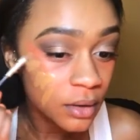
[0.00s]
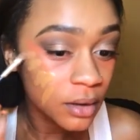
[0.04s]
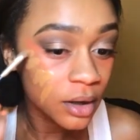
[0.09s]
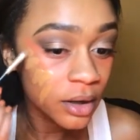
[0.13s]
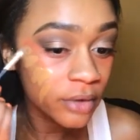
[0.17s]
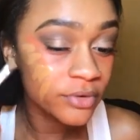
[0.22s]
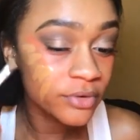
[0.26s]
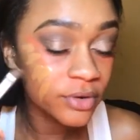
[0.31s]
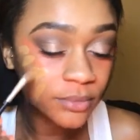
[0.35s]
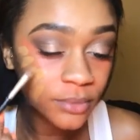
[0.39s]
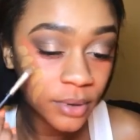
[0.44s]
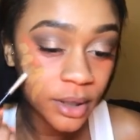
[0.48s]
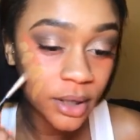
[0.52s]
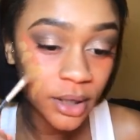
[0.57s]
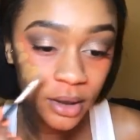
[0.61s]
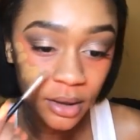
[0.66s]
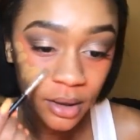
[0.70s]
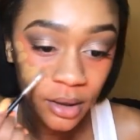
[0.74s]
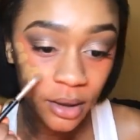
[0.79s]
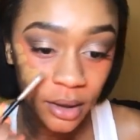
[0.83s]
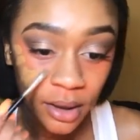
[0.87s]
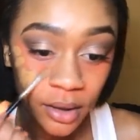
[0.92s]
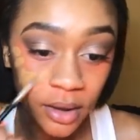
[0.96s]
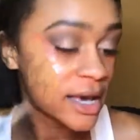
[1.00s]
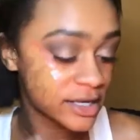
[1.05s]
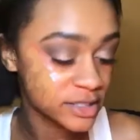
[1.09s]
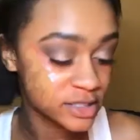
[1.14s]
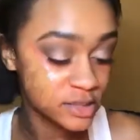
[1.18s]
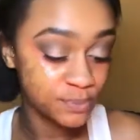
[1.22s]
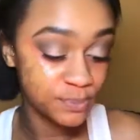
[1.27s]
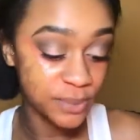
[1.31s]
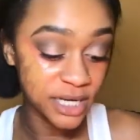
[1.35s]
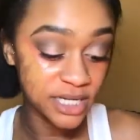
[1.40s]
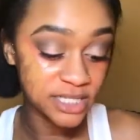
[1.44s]
Everywhere.
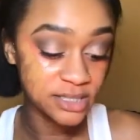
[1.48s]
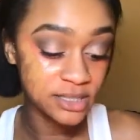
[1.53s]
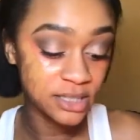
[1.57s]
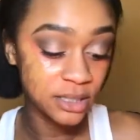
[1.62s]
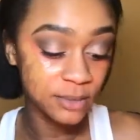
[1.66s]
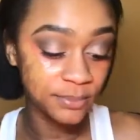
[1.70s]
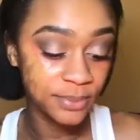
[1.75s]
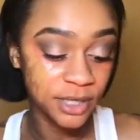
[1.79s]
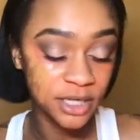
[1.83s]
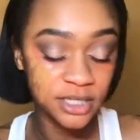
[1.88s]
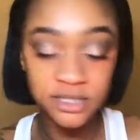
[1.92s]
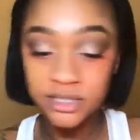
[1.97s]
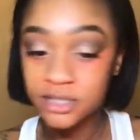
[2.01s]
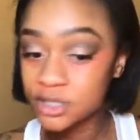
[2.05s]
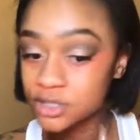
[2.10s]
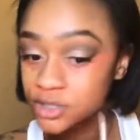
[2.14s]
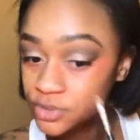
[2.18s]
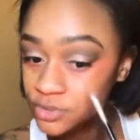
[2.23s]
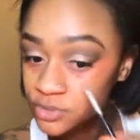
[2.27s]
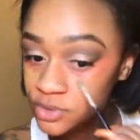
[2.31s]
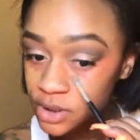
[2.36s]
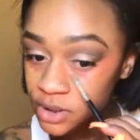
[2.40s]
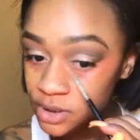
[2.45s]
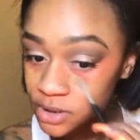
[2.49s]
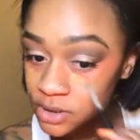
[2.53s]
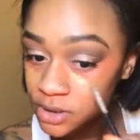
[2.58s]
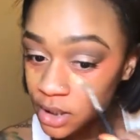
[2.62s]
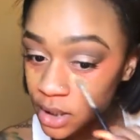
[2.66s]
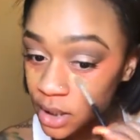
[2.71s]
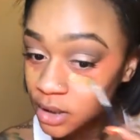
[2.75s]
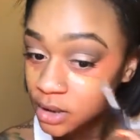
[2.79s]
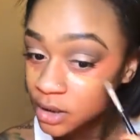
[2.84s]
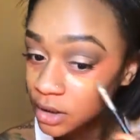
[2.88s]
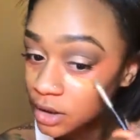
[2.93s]
Especially the parts that you just
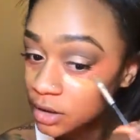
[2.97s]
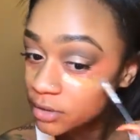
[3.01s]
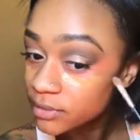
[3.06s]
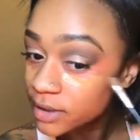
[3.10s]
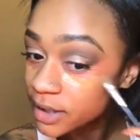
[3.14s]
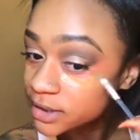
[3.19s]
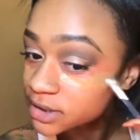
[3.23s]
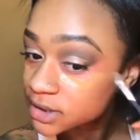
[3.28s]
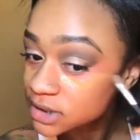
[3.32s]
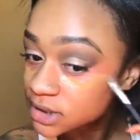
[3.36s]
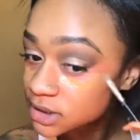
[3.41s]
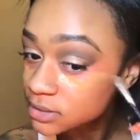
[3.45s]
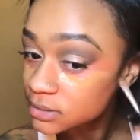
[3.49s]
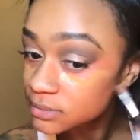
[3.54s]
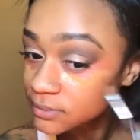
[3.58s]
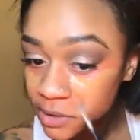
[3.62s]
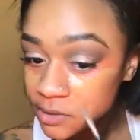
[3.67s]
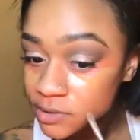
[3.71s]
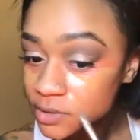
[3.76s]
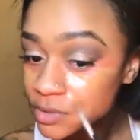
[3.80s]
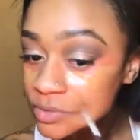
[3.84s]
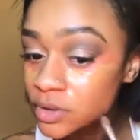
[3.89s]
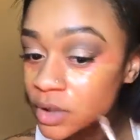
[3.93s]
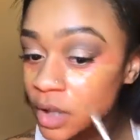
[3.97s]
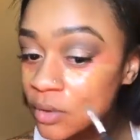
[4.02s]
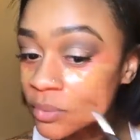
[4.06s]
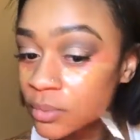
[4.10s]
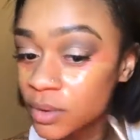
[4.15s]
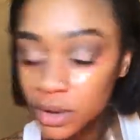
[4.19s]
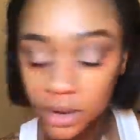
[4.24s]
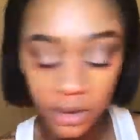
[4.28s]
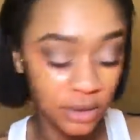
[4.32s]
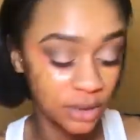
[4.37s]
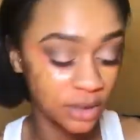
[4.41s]
color corrected, because you don't
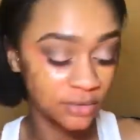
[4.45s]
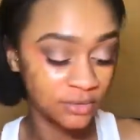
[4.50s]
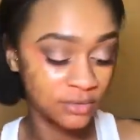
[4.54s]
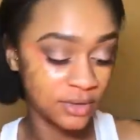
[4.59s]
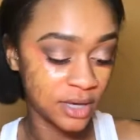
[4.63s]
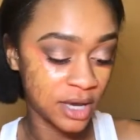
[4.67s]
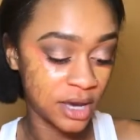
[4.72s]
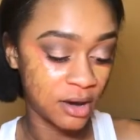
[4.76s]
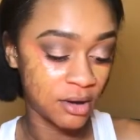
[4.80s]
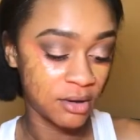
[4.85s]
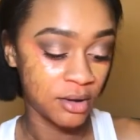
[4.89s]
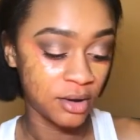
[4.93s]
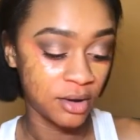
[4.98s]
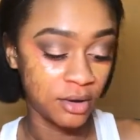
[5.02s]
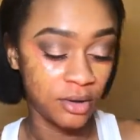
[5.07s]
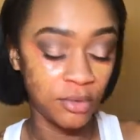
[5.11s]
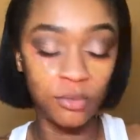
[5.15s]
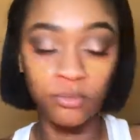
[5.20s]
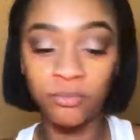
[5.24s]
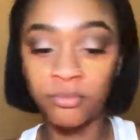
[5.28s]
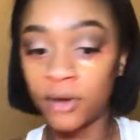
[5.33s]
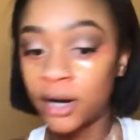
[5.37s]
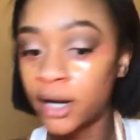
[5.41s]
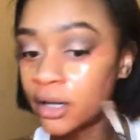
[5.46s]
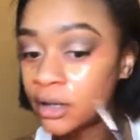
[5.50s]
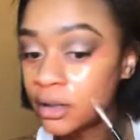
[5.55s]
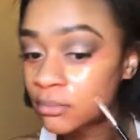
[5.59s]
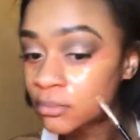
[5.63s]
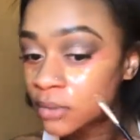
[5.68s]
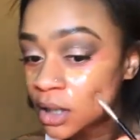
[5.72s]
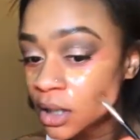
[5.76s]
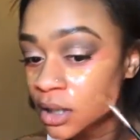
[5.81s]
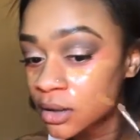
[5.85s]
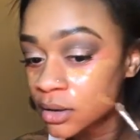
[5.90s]
want to leave that
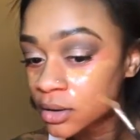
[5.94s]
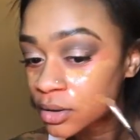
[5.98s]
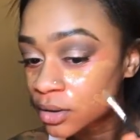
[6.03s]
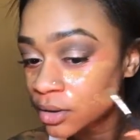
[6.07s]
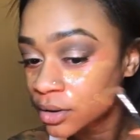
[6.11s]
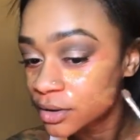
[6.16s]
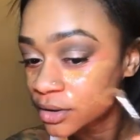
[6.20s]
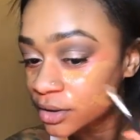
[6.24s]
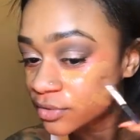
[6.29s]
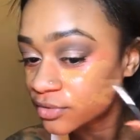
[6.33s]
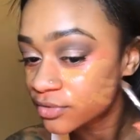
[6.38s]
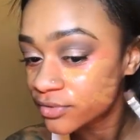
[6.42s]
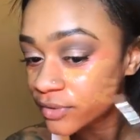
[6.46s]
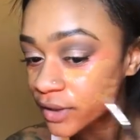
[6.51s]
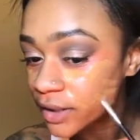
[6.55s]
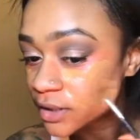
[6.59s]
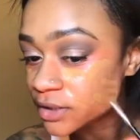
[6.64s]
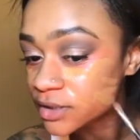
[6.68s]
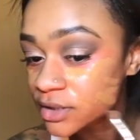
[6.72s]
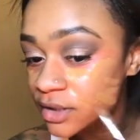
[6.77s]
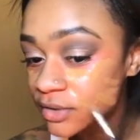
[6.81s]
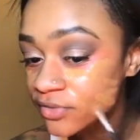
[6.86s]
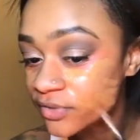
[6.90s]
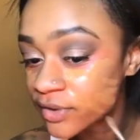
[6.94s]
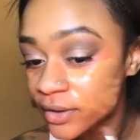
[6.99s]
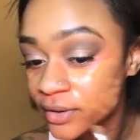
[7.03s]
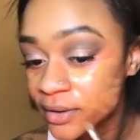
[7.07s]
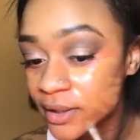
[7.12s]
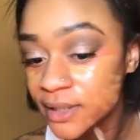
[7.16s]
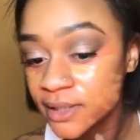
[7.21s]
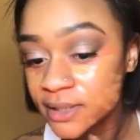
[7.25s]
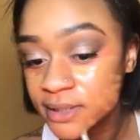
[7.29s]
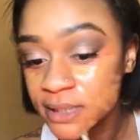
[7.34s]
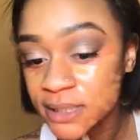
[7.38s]
random color on your face. Your
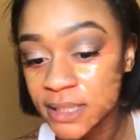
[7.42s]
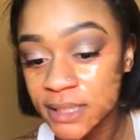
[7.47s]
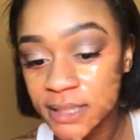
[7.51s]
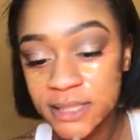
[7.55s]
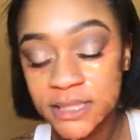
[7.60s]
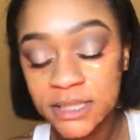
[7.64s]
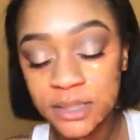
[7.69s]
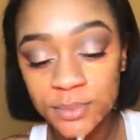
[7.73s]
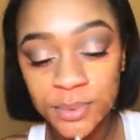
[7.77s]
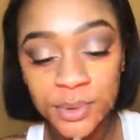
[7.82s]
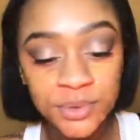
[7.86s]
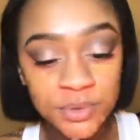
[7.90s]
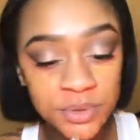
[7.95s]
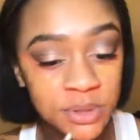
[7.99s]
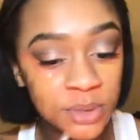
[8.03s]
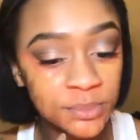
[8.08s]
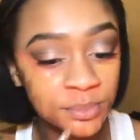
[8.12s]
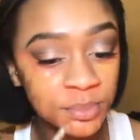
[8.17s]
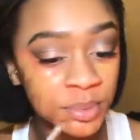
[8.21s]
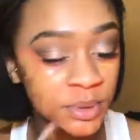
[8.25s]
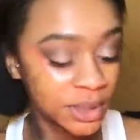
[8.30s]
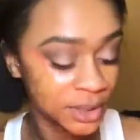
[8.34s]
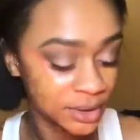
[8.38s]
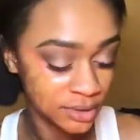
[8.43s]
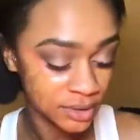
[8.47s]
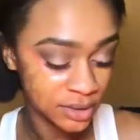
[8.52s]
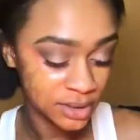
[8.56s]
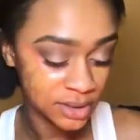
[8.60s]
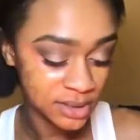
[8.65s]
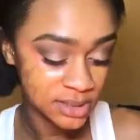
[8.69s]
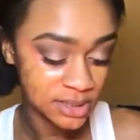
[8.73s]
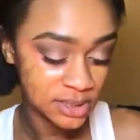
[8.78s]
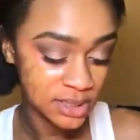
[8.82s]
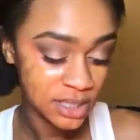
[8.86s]
foundation is supposed to blend
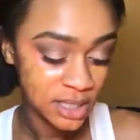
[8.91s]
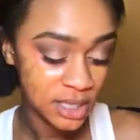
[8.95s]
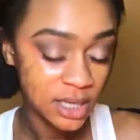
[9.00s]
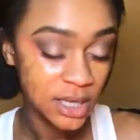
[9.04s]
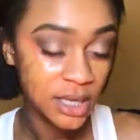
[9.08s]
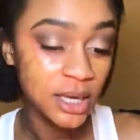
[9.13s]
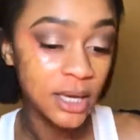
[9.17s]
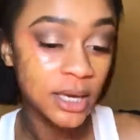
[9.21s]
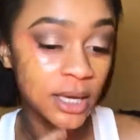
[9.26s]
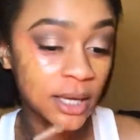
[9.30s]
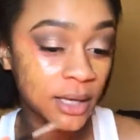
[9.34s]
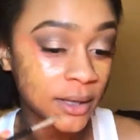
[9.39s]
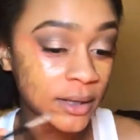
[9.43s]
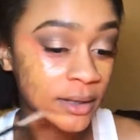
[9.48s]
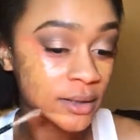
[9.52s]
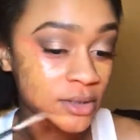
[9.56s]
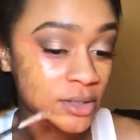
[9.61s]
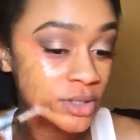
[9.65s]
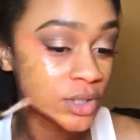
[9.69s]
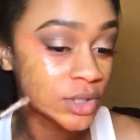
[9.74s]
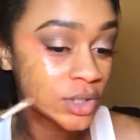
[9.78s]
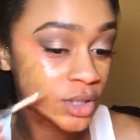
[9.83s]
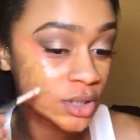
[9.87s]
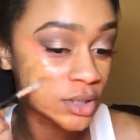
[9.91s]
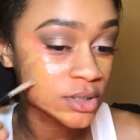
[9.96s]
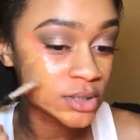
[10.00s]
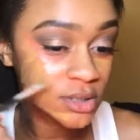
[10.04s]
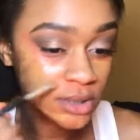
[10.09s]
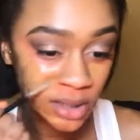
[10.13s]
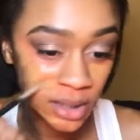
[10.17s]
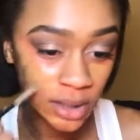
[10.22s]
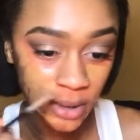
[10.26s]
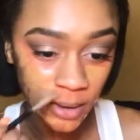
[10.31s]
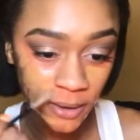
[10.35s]
this into your
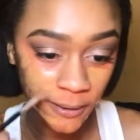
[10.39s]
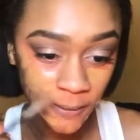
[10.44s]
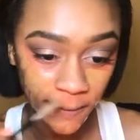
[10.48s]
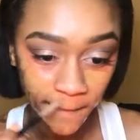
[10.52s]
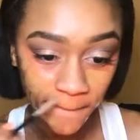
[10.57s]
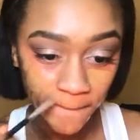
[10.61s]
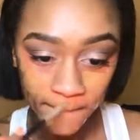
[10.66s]
skin.